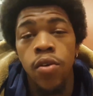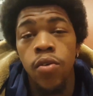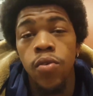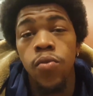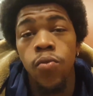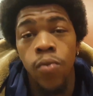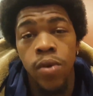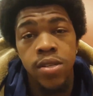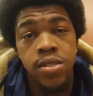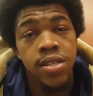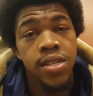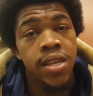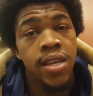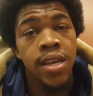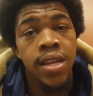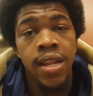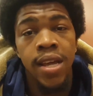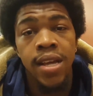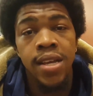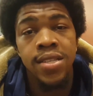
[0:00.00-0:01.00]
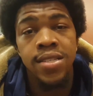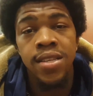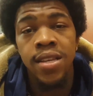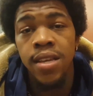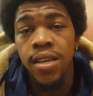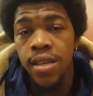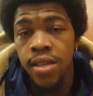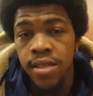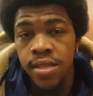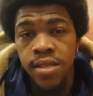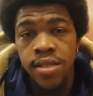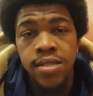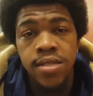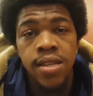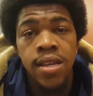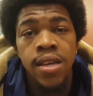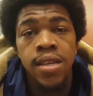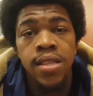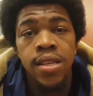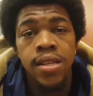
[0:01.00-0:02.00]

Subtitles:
once again, like I said, easier said than